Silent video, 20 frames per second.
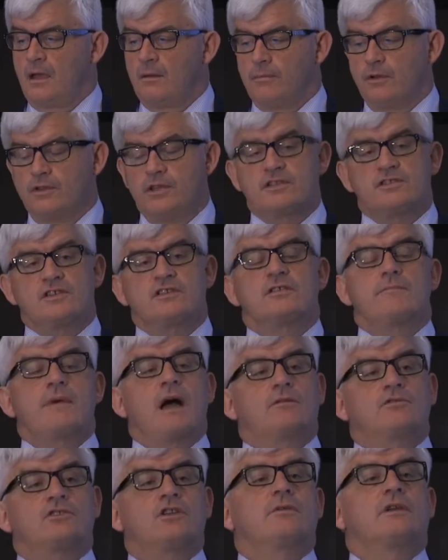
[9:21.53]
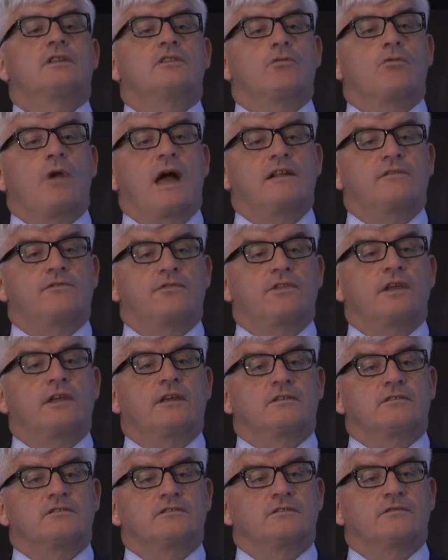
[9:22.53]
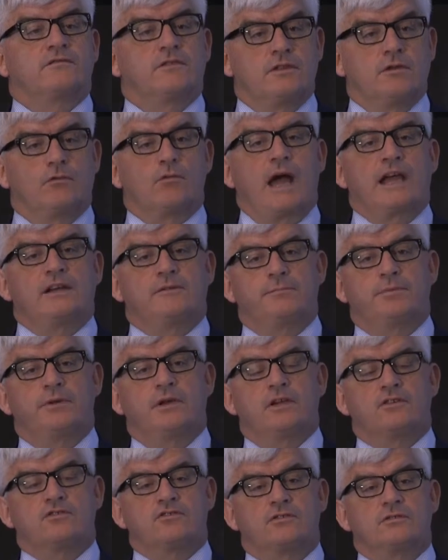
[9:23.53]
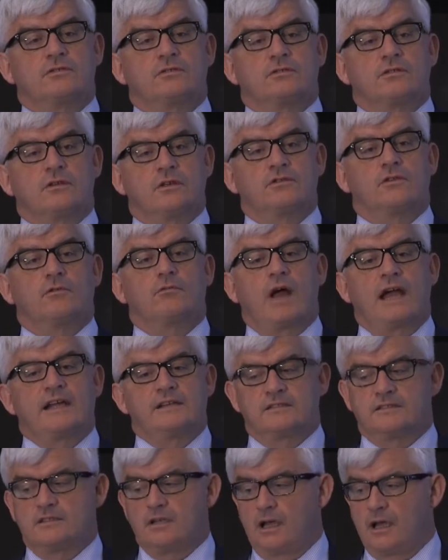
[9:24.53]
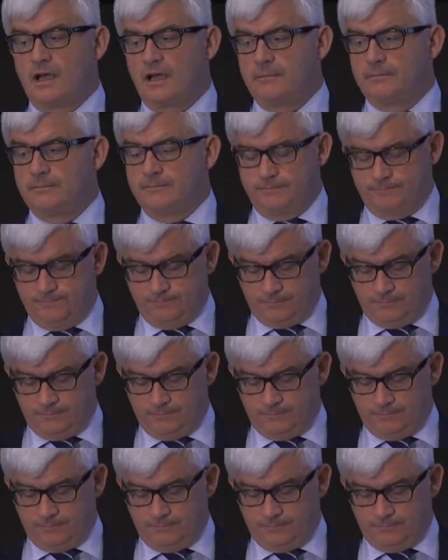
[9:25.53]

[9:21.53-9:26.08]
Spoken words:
But this is about doing the right things for the right patient at the right time.